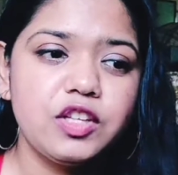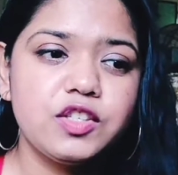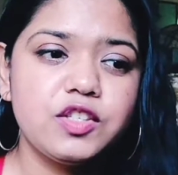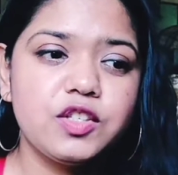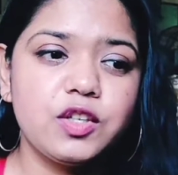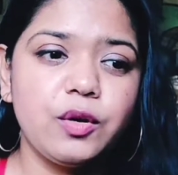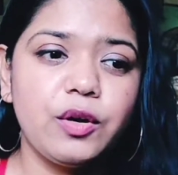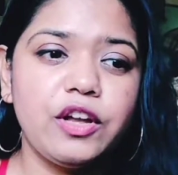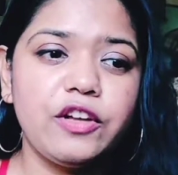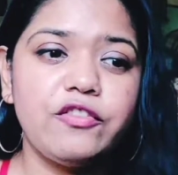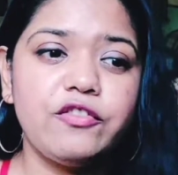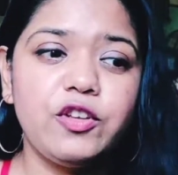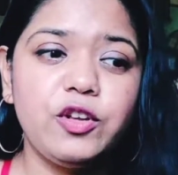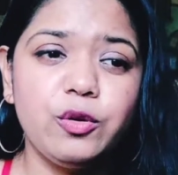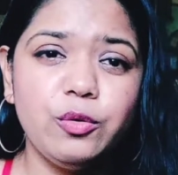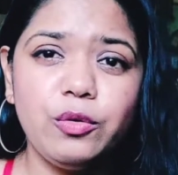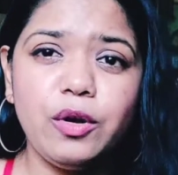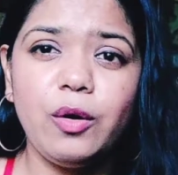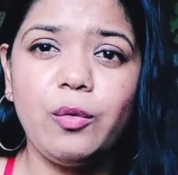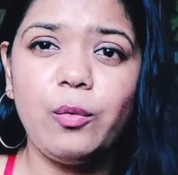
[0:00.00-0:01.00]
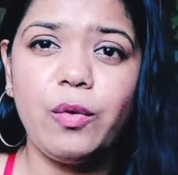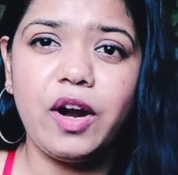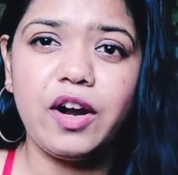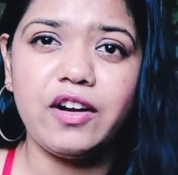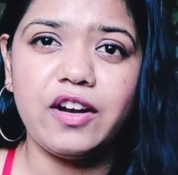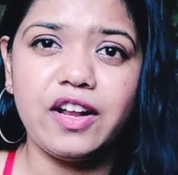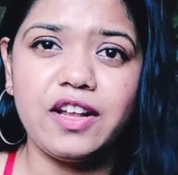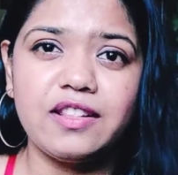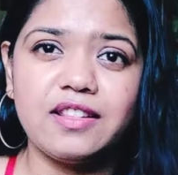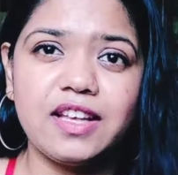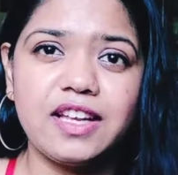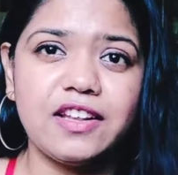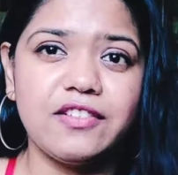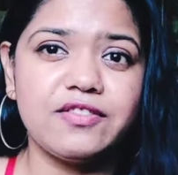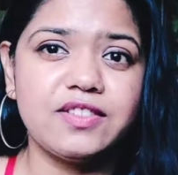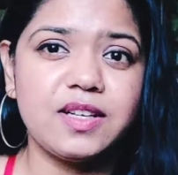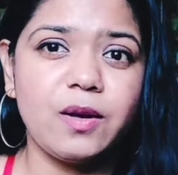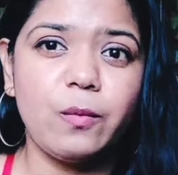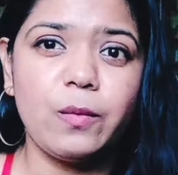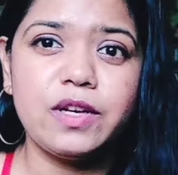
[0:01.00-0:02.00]
So if you are worrying that
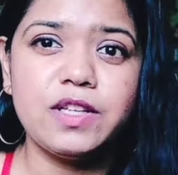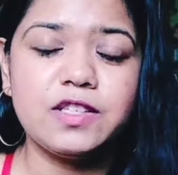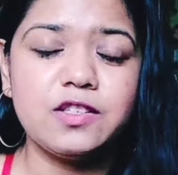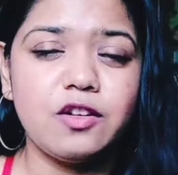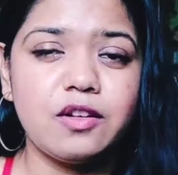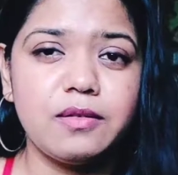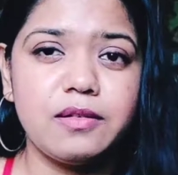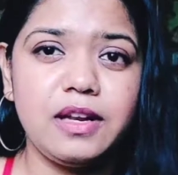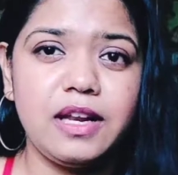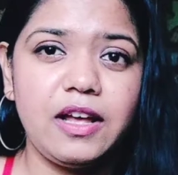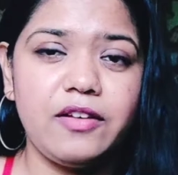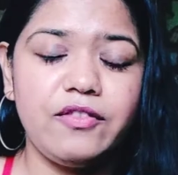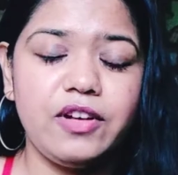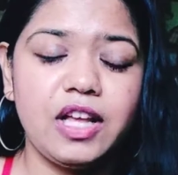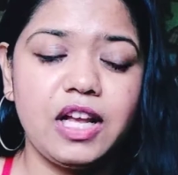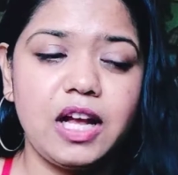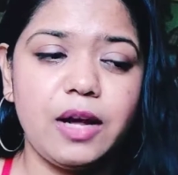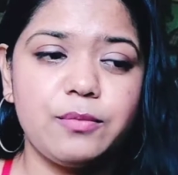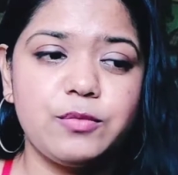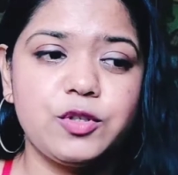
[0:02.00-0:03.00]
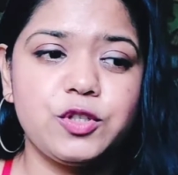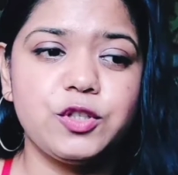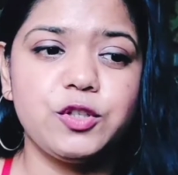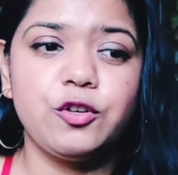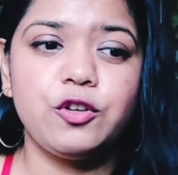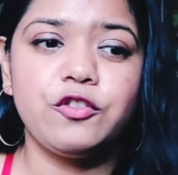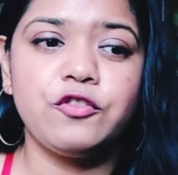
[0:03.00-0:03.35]
if someone is not leveling up to you,